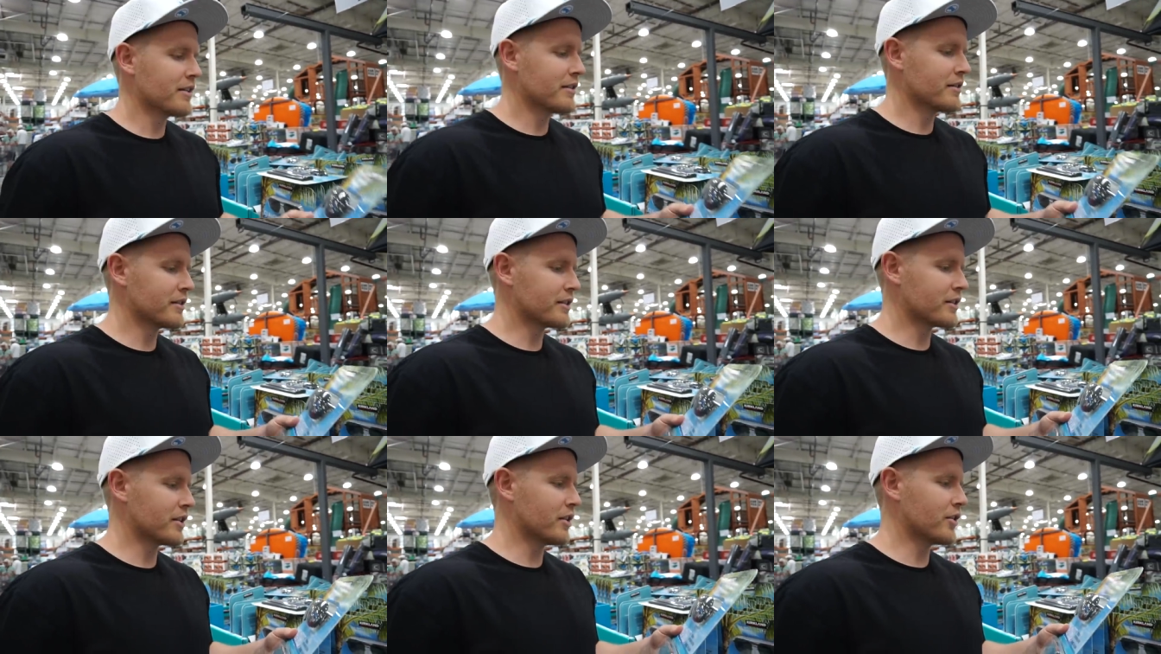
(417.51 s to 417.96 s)

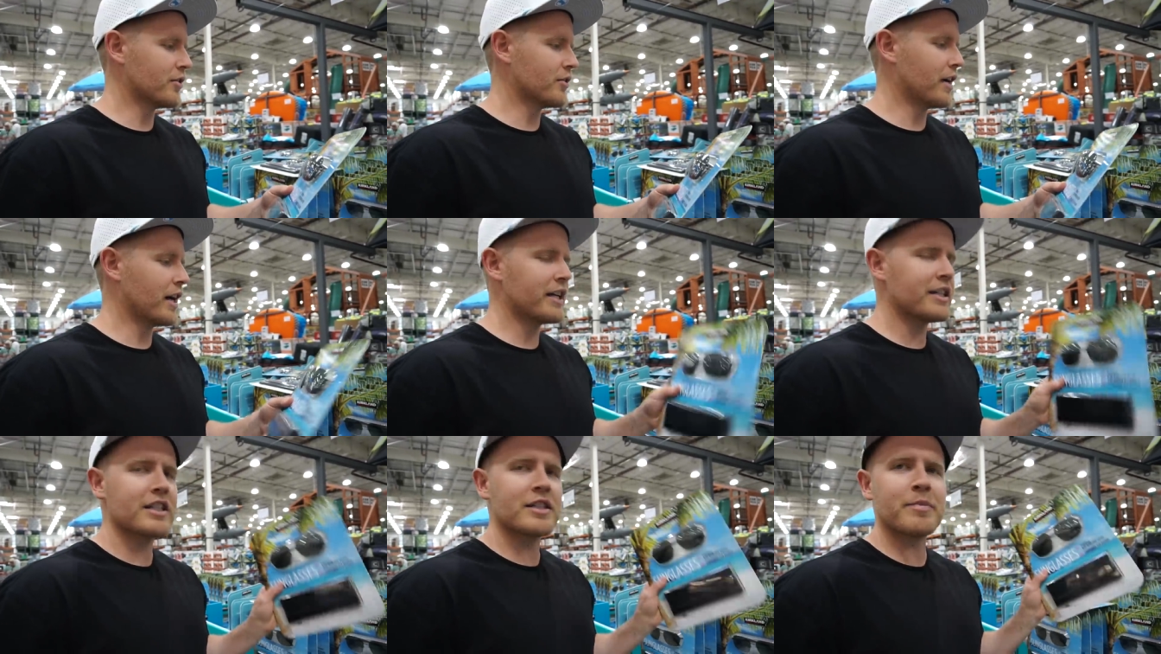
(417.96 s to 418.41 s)
So
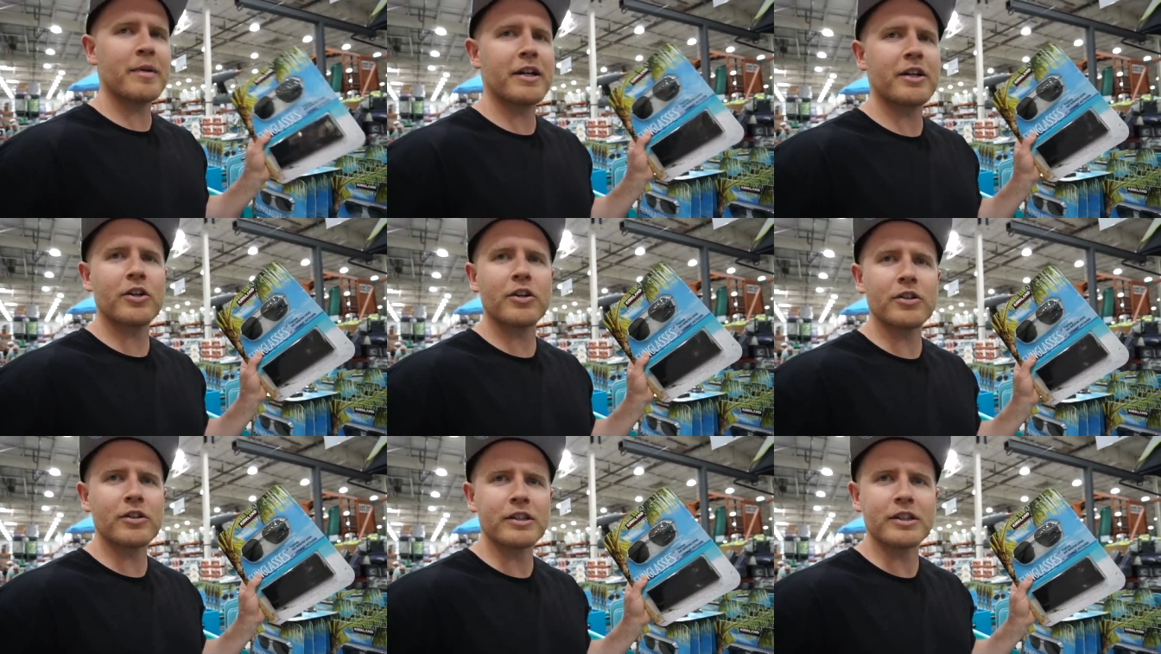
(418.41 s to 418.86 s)
I just buy
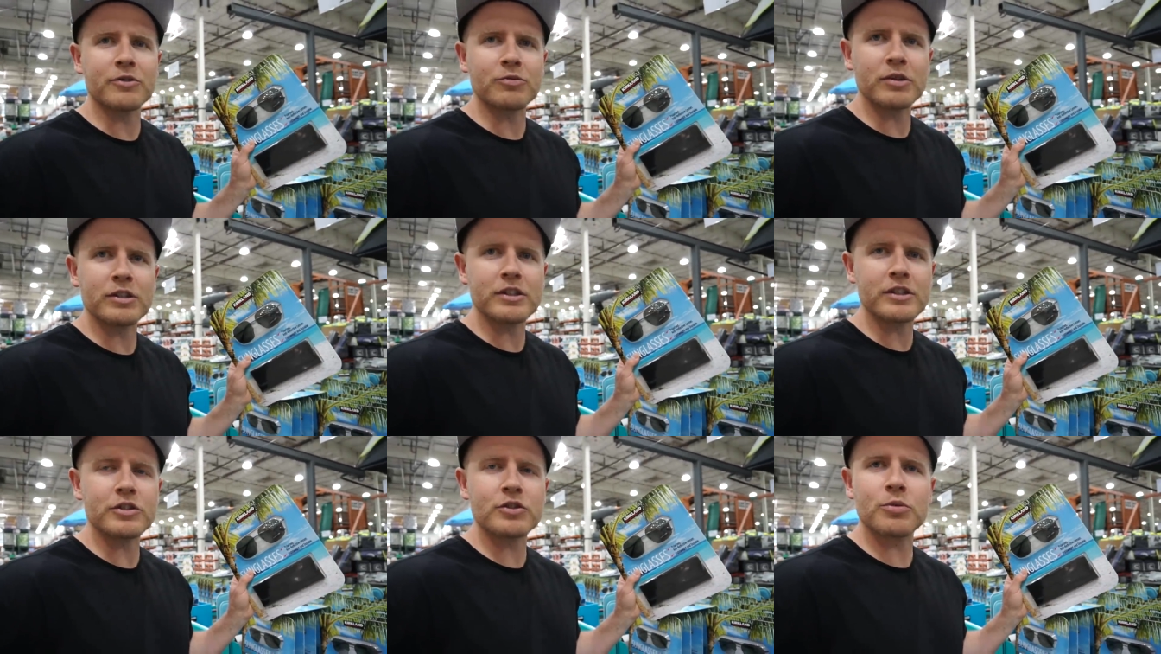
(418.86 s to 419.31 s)
Kirkland
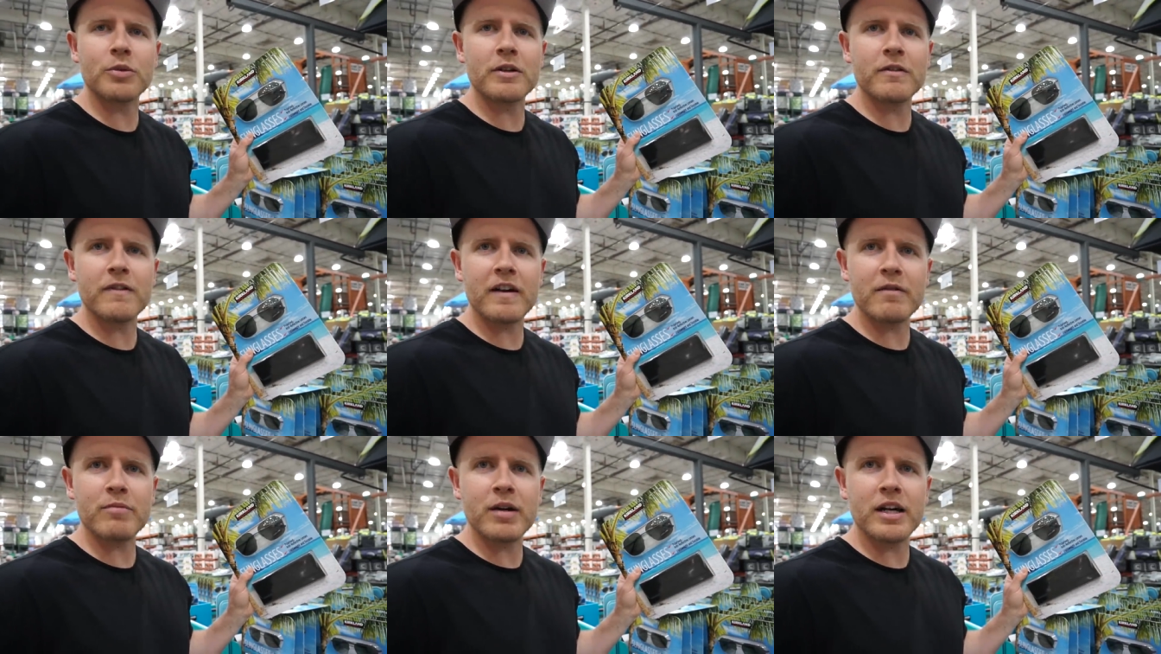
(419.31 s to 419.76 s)
ones. They're
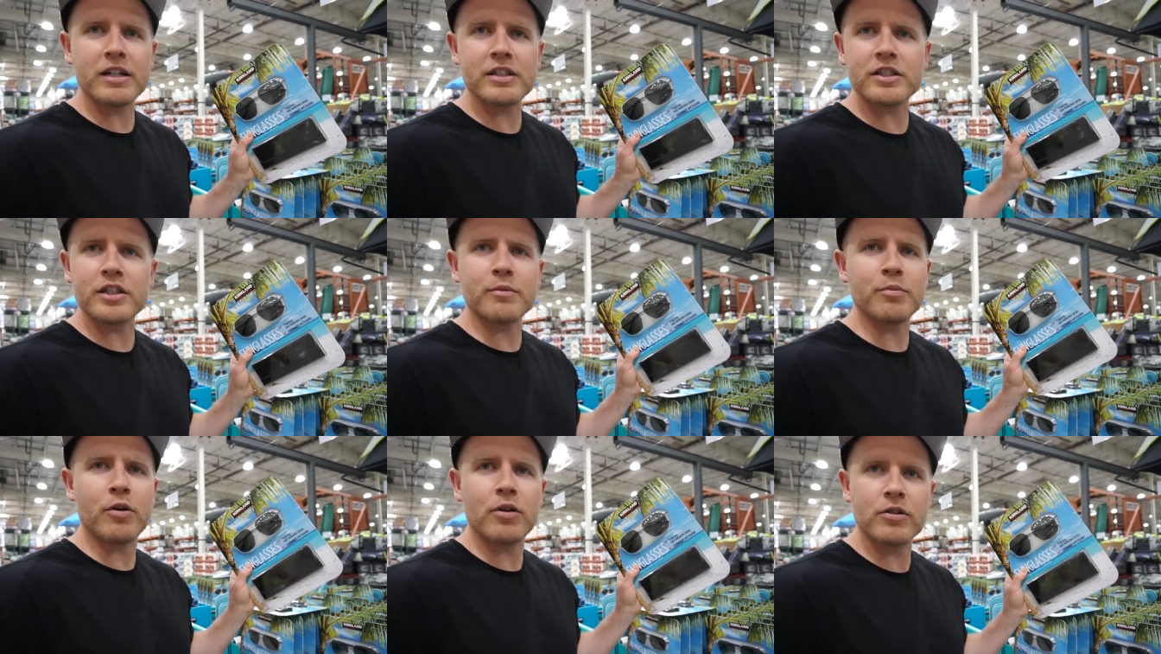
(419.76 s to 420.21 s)
25 bucks,
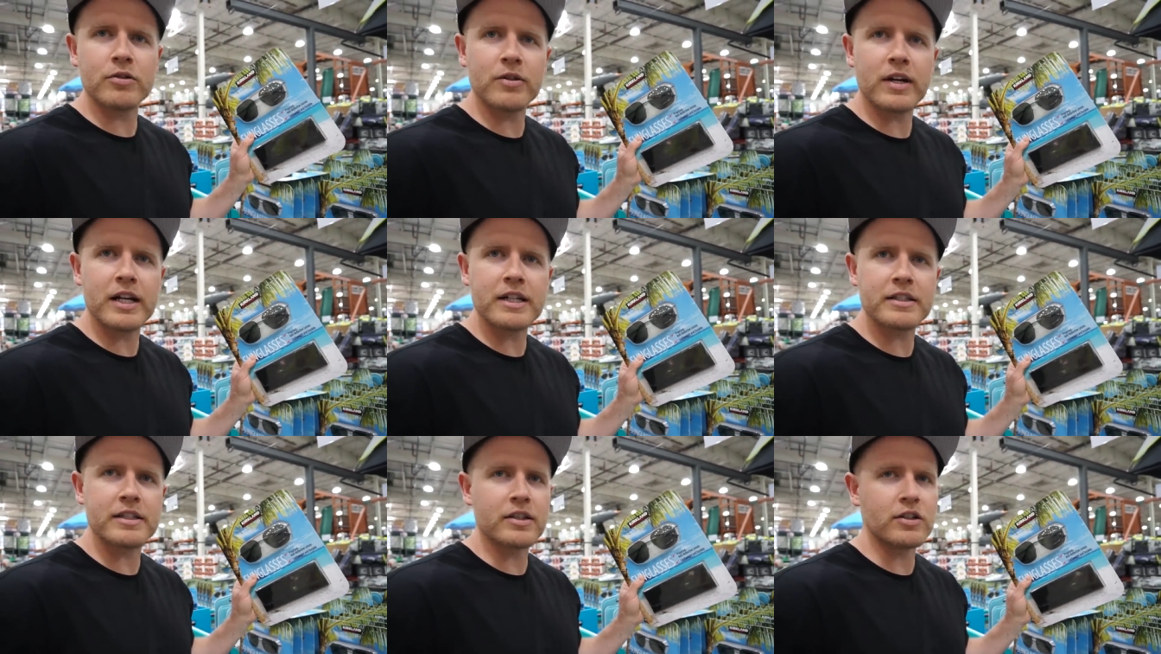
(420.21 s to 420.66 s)
they're
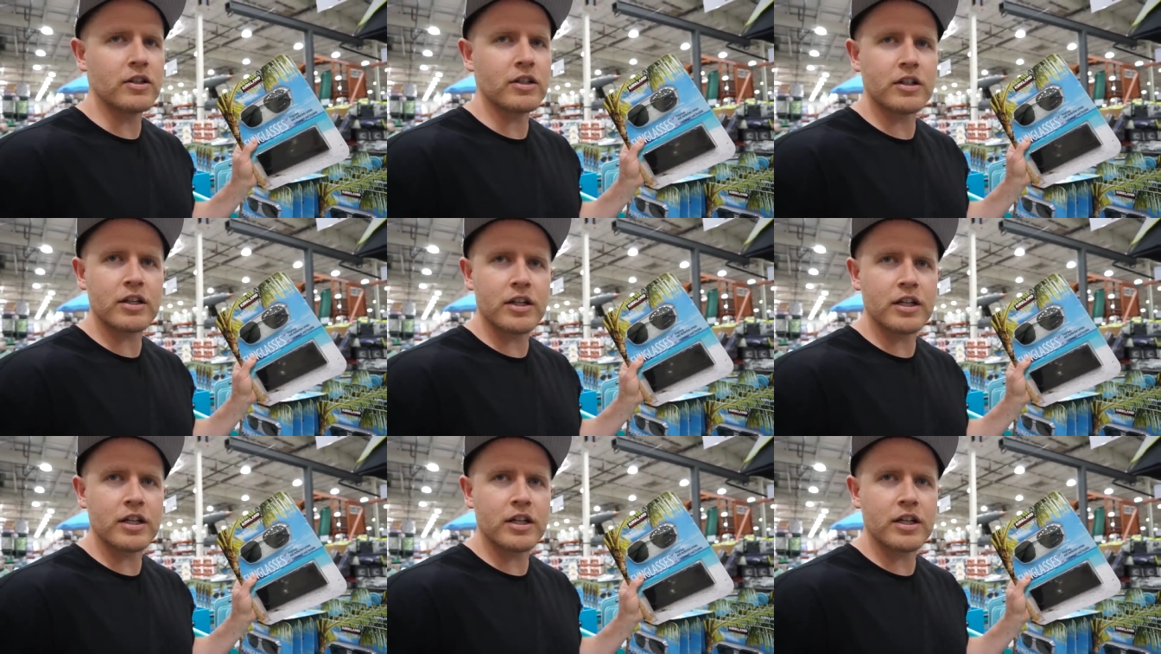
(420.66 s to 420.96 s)
polarized, they look